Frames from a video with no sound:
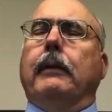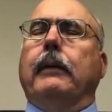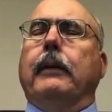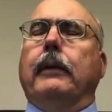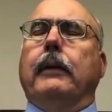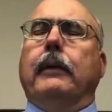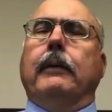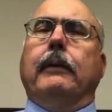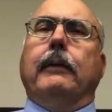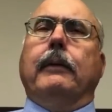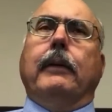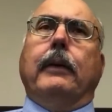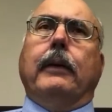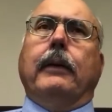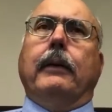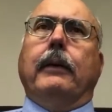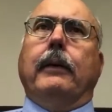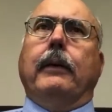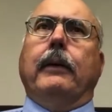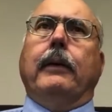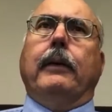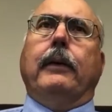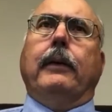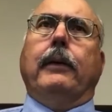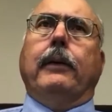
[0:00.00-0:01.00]

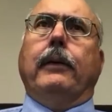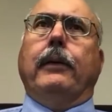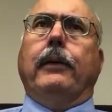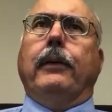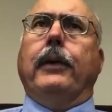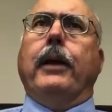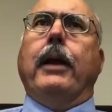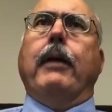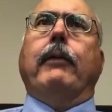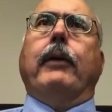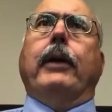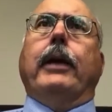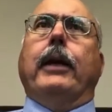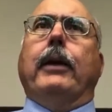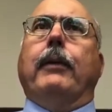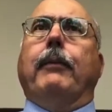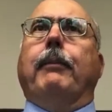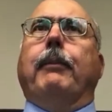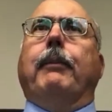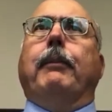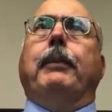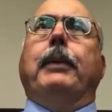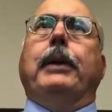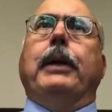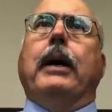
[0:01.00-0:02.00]
You never get
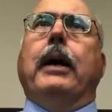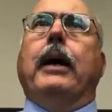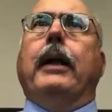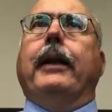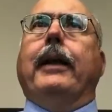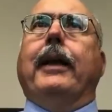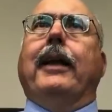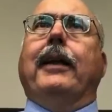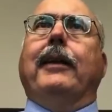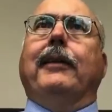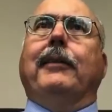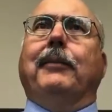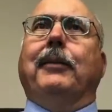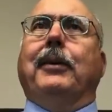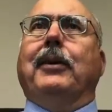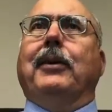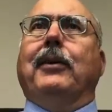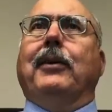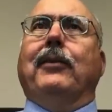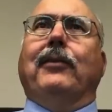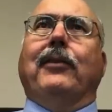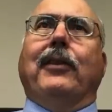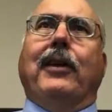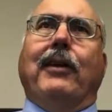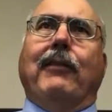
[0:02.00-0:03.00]
beyond that
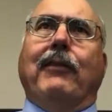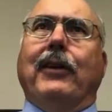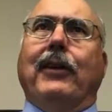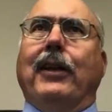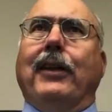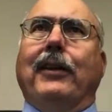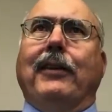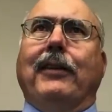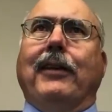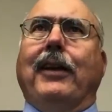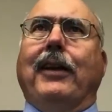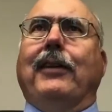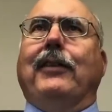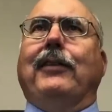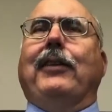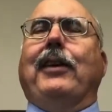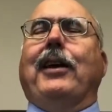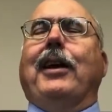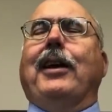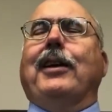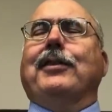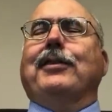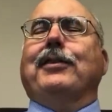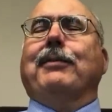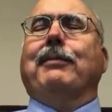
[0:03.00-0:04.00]
because everything takes
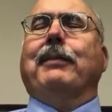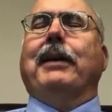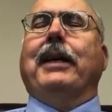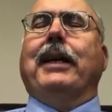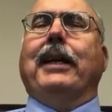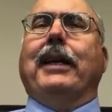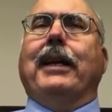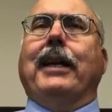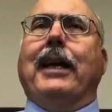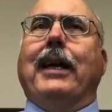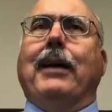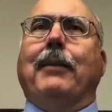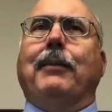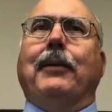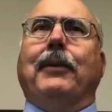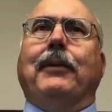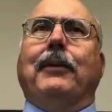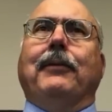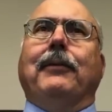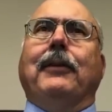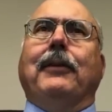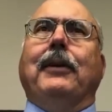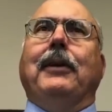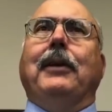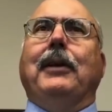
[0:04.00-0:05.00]
cash to make it happen.
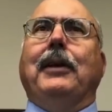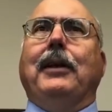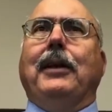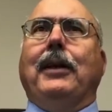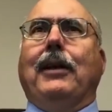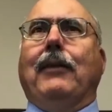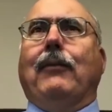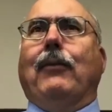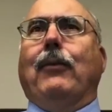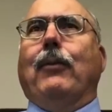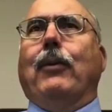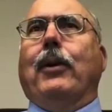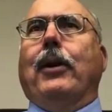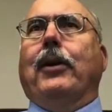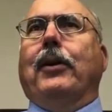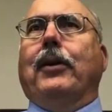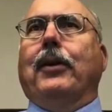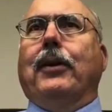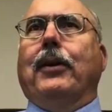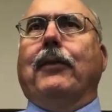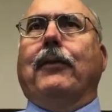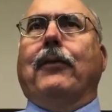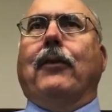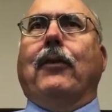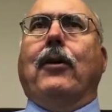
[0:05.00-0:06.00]
We want to
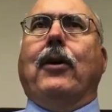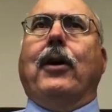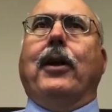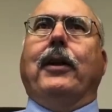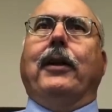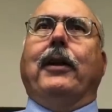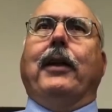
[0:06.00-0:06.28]
deliver on,